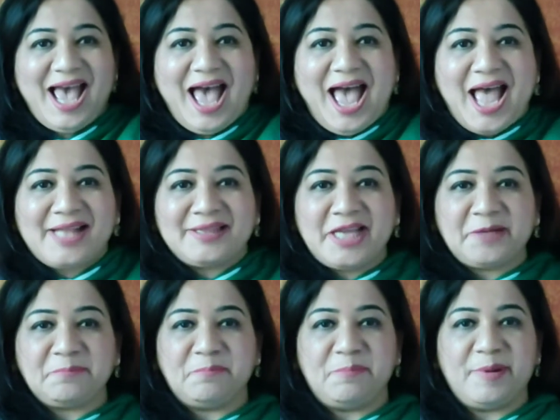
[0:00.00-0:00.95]
and
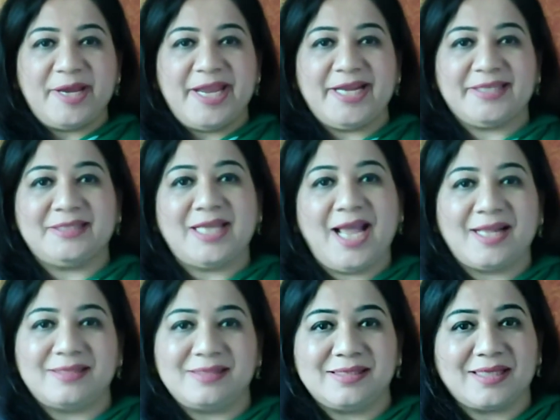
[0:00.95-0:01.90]
that
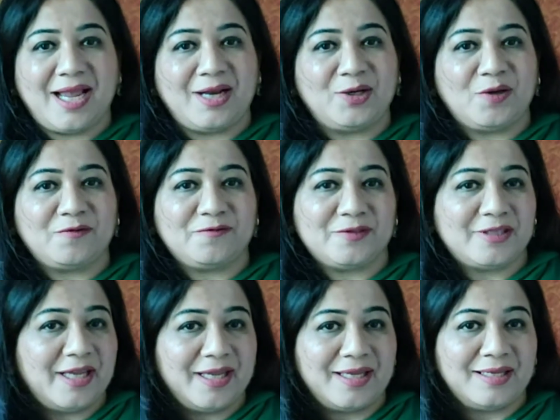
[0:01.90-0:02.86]
breakdance kind of
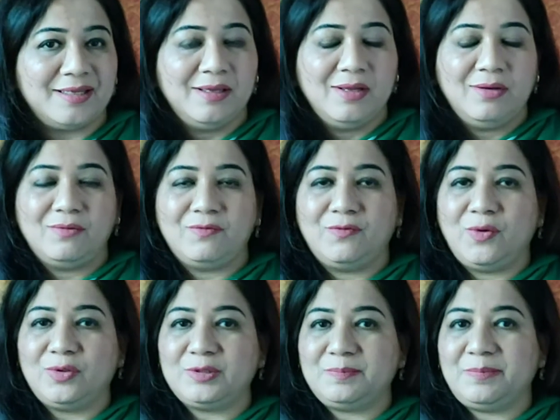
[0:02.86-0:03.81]
thing
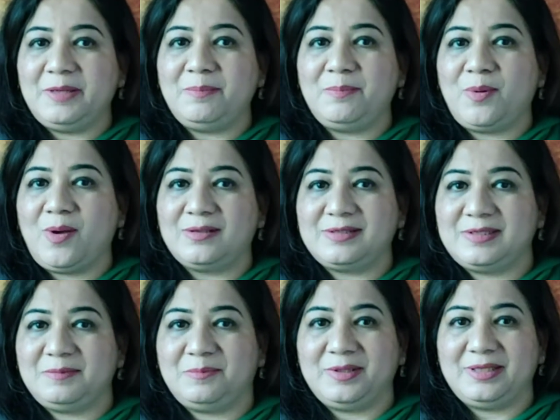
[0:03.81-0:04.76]
won't be
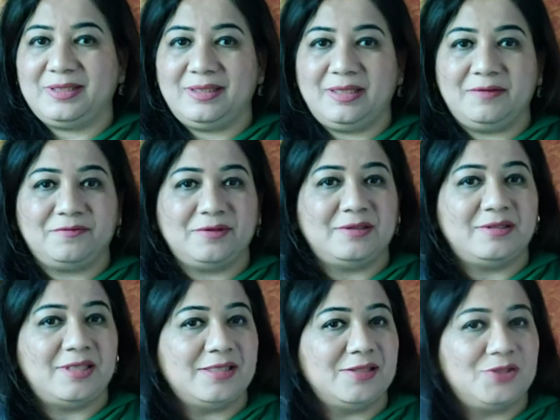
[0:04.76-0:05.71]
possible if
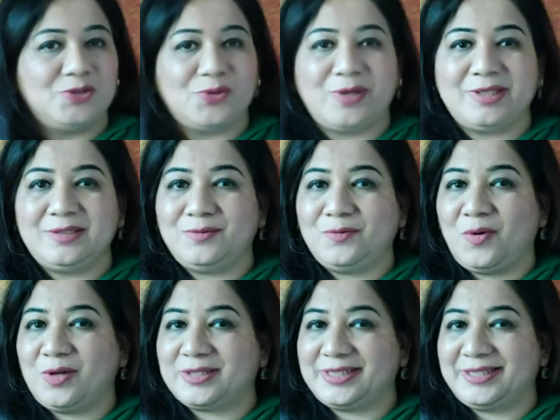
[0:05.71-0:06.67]
this joint
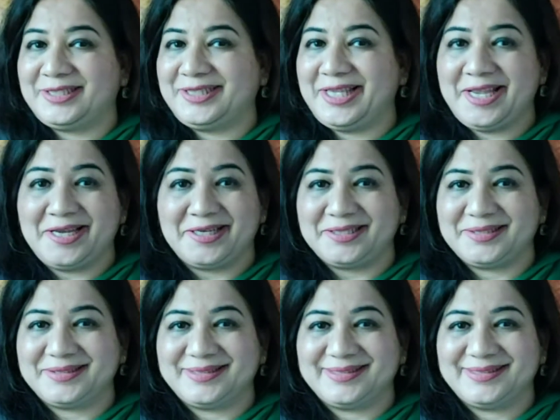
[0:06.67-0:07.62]
wasn't there.
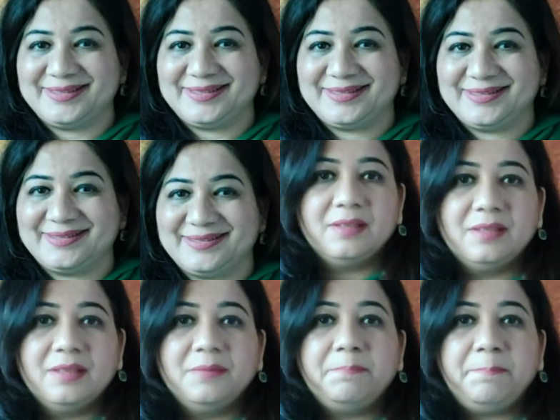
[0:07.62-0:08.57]

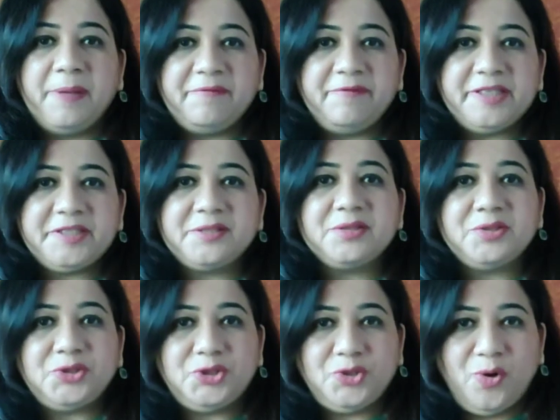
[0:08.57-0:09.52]

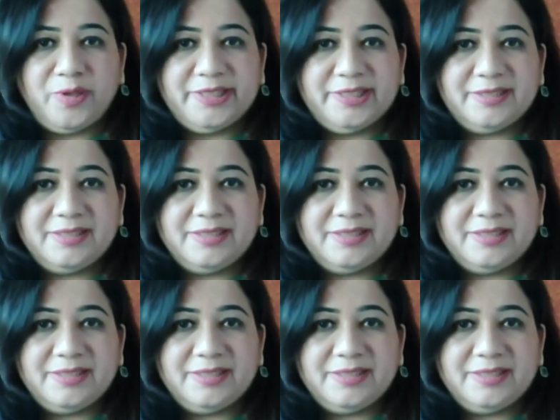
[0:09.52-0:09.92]
Pivot joint.